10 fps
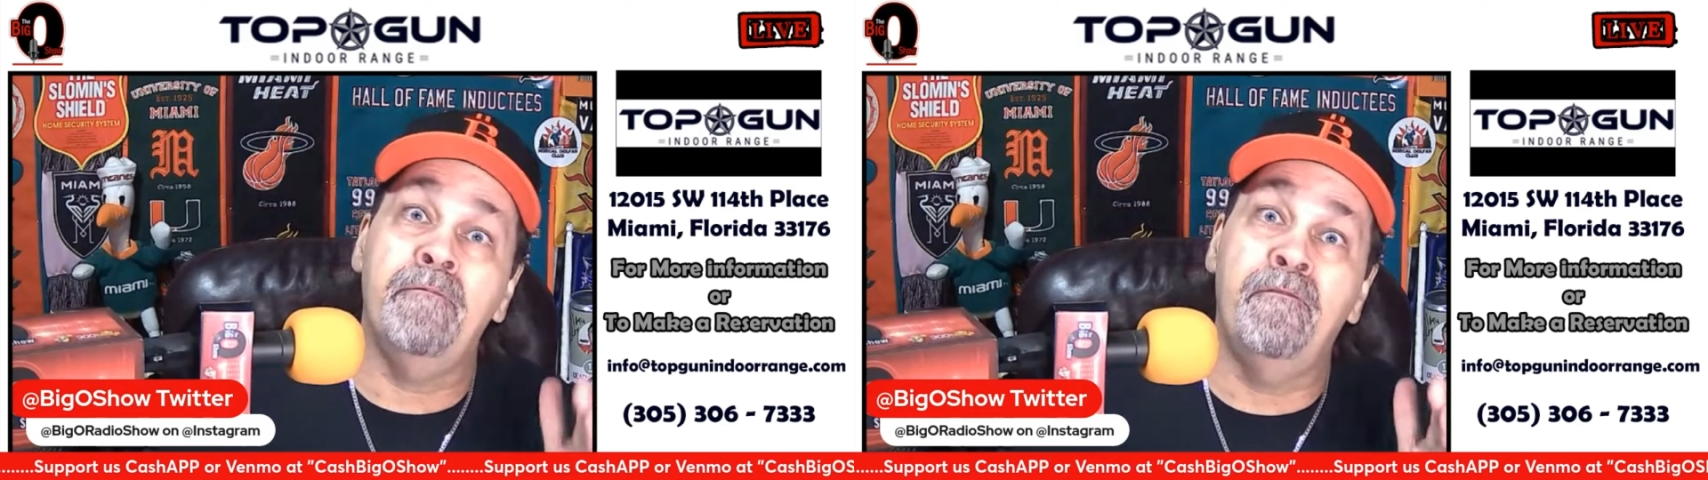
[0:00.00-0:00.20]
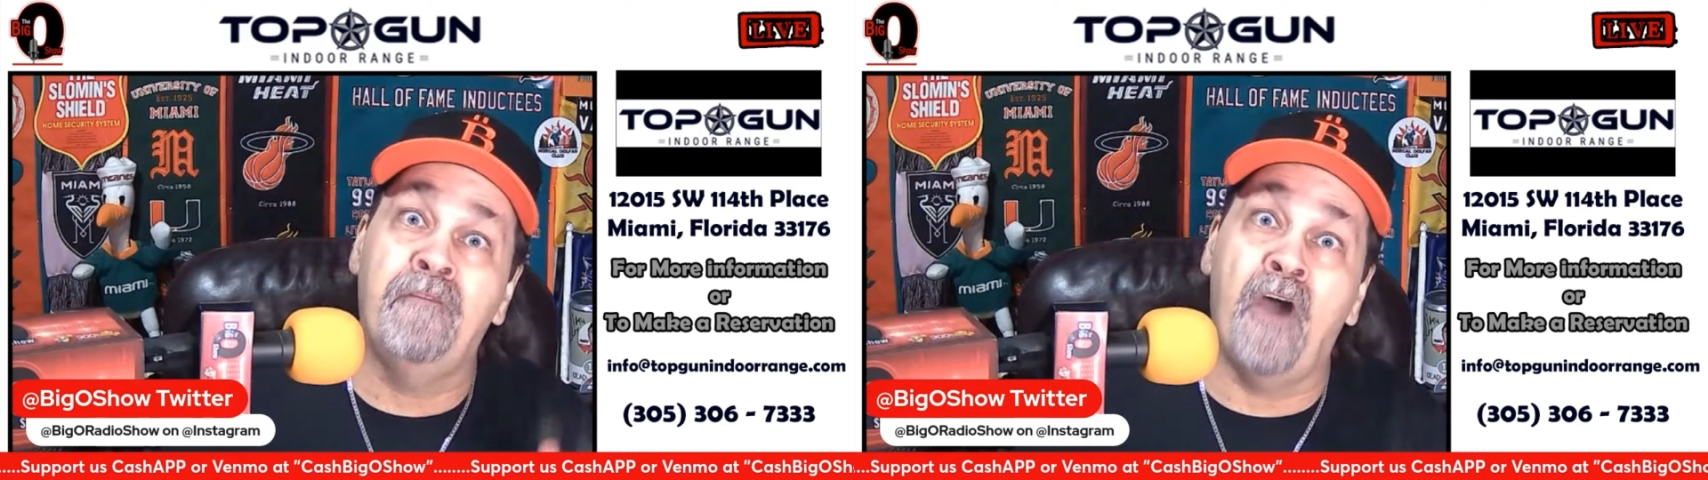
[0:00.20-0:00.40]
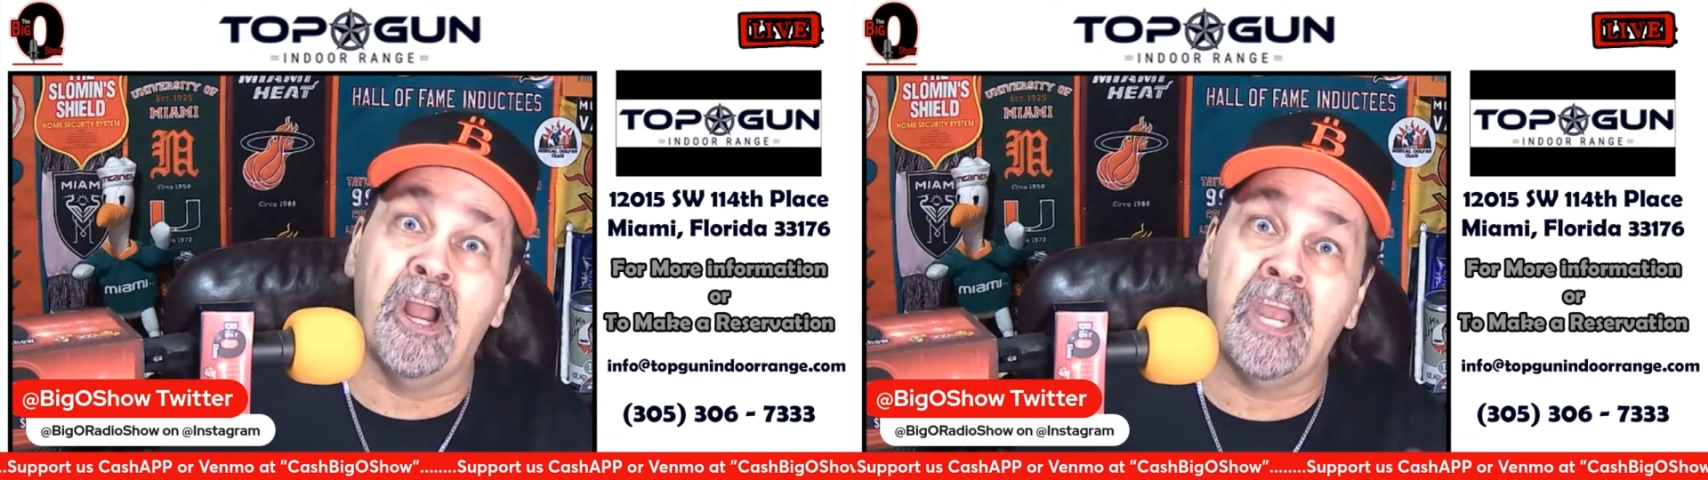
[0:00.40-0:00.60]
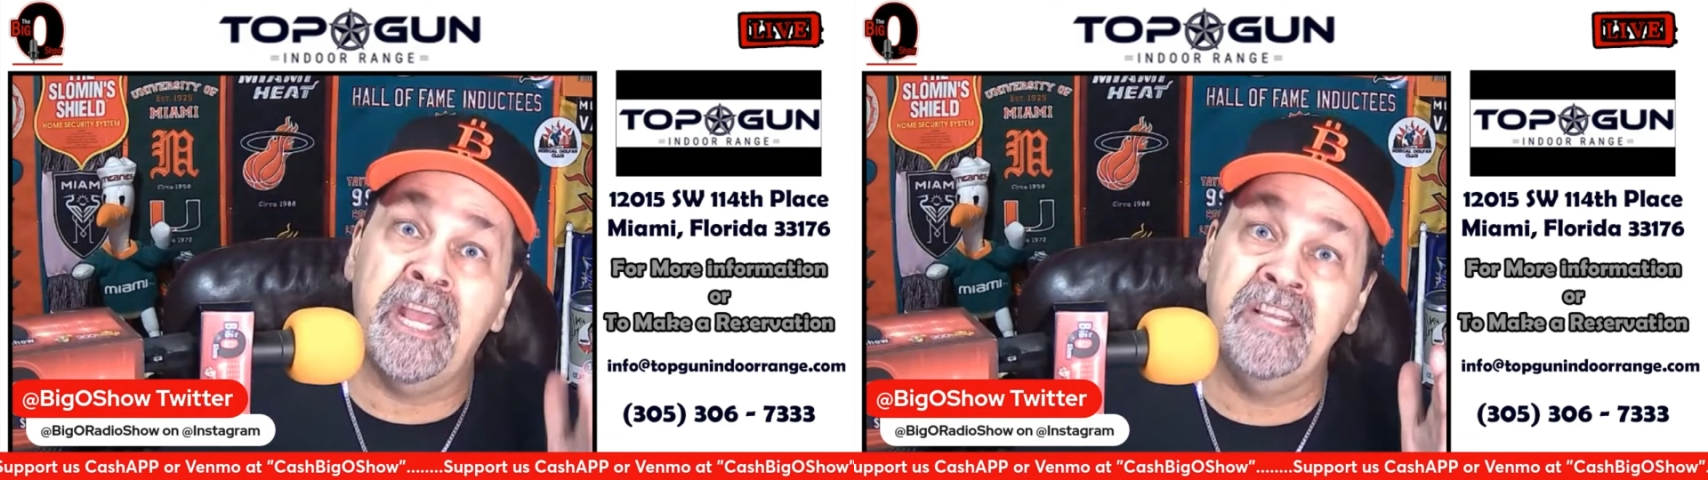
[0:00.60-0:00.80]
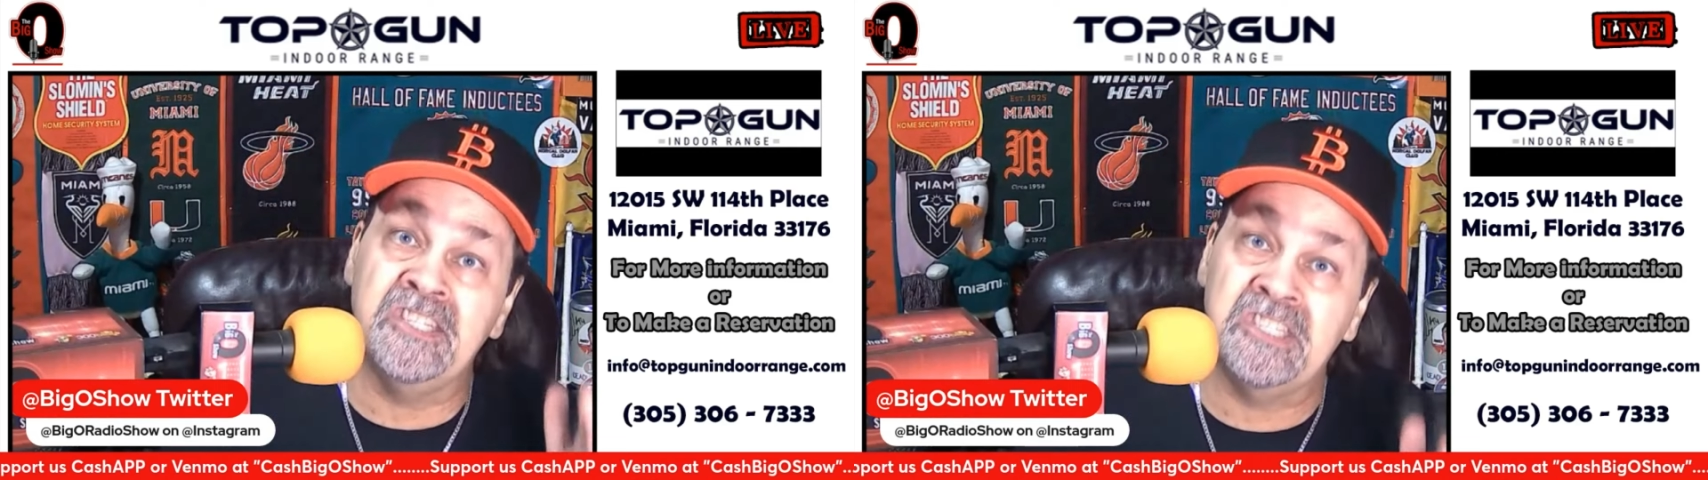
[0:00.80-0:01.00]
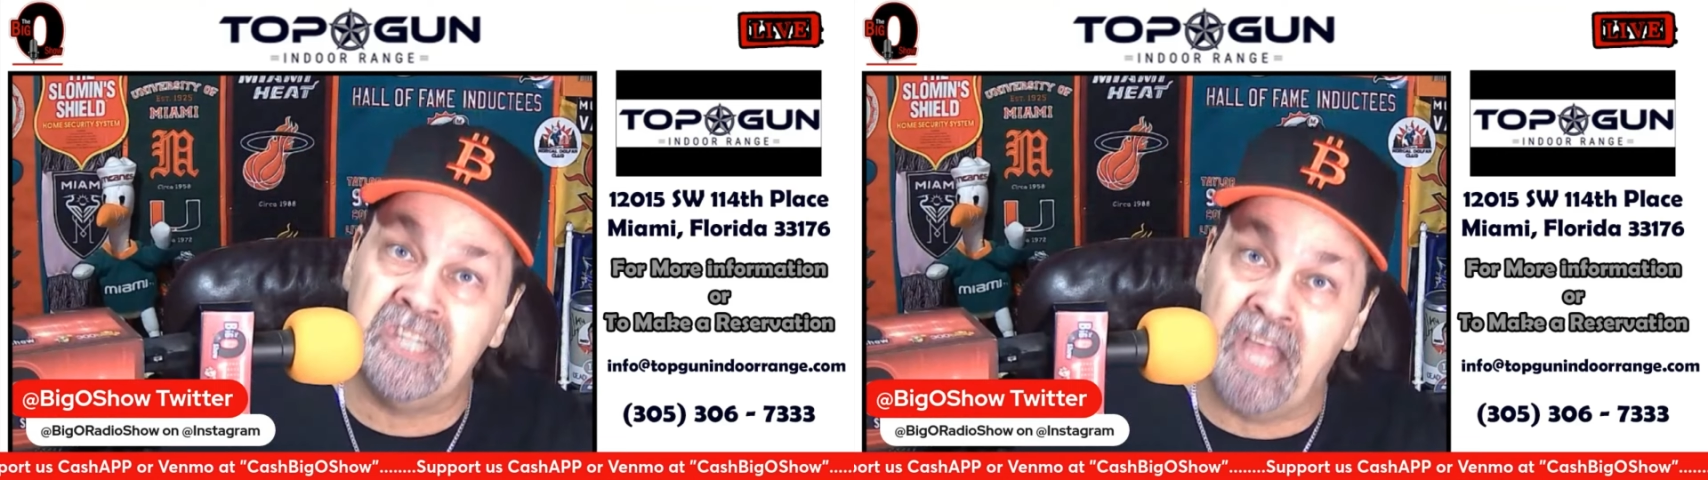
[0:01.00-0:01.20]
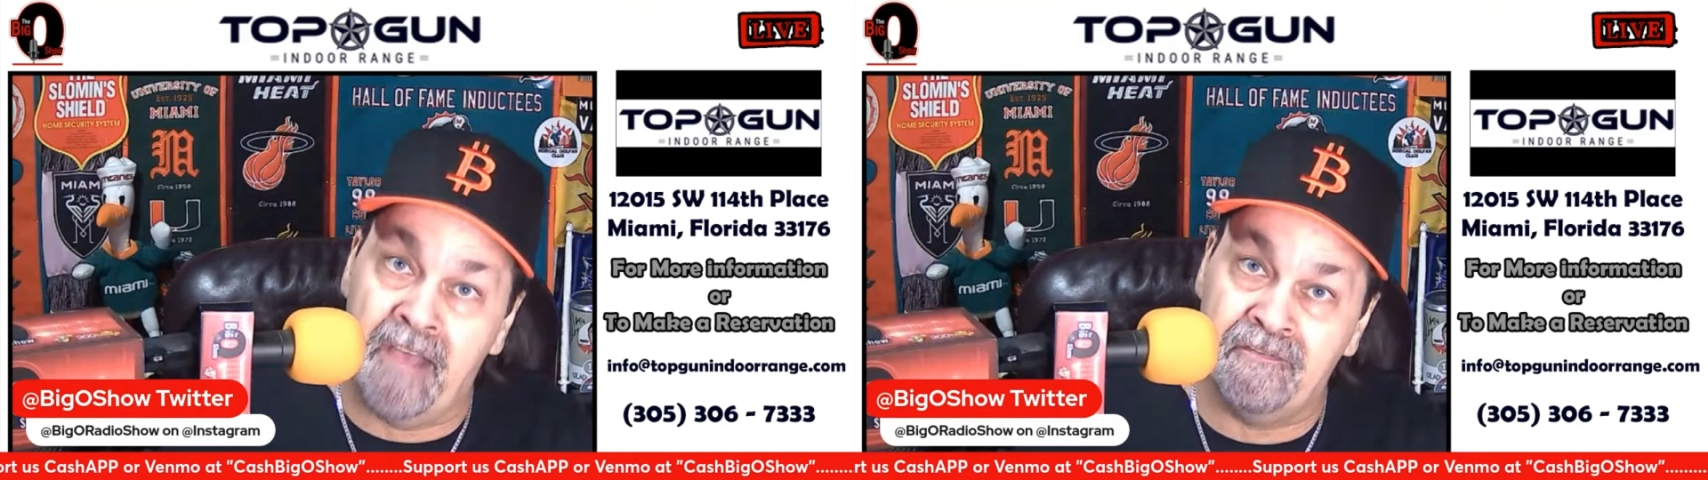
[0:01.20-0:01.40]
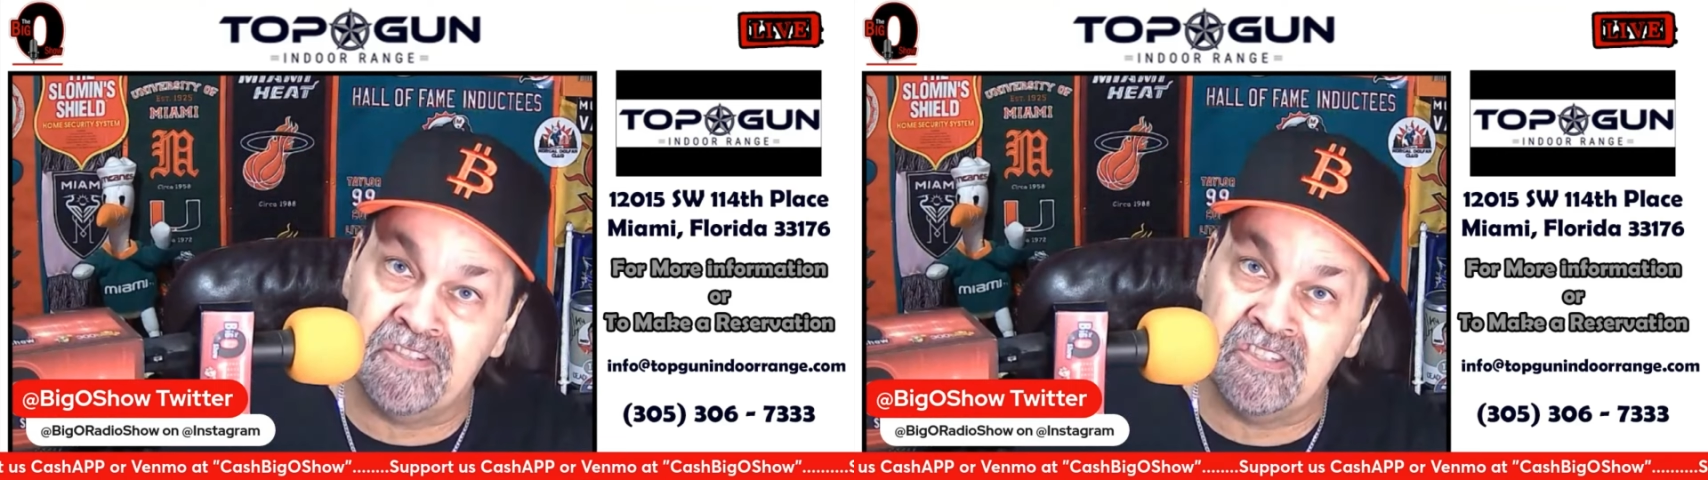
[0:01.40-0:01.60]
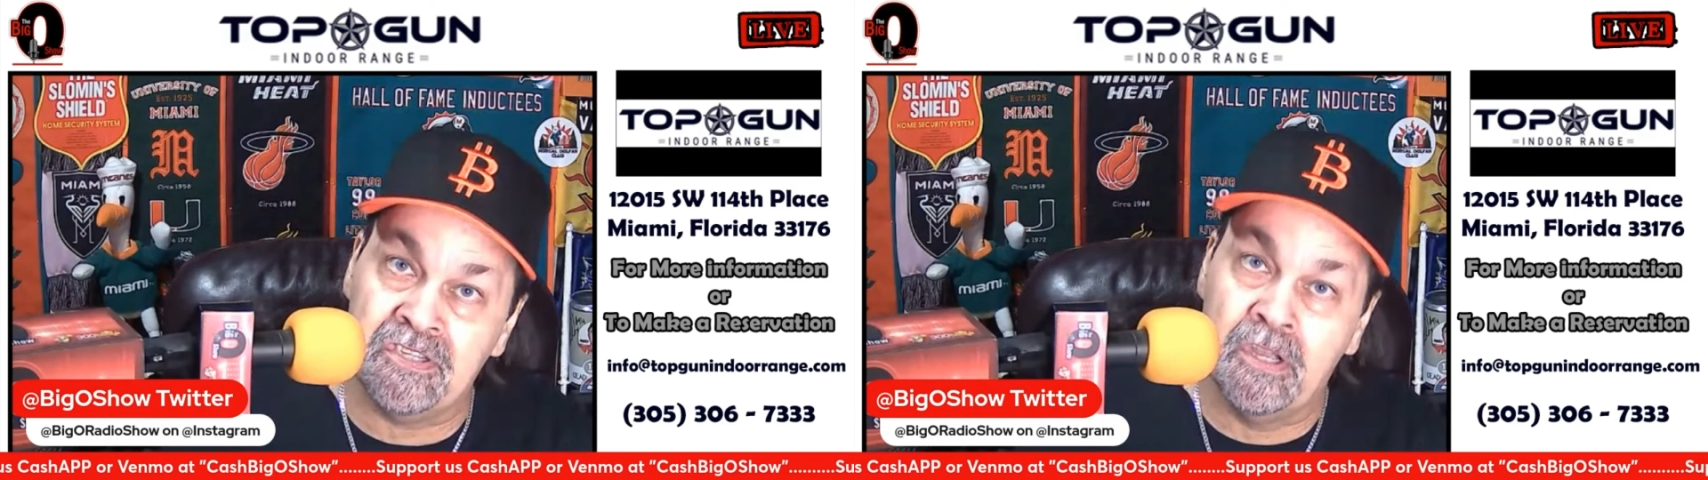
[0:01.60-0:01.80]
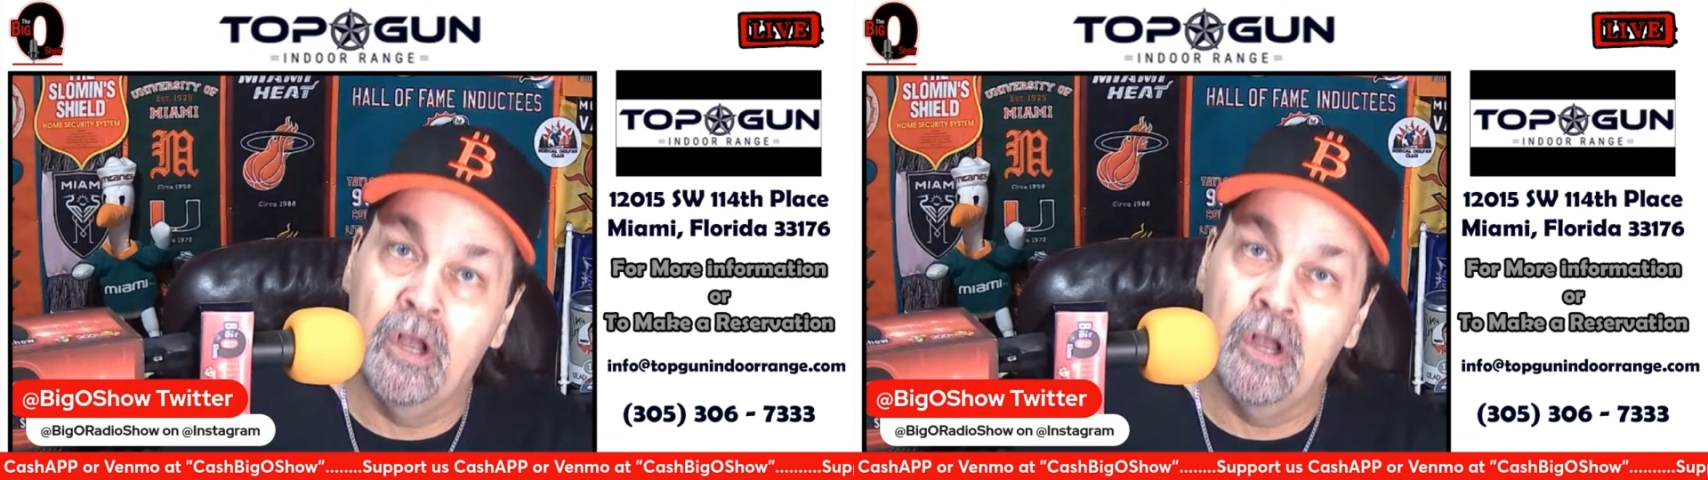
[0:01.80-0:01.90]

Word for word: fucking stiffs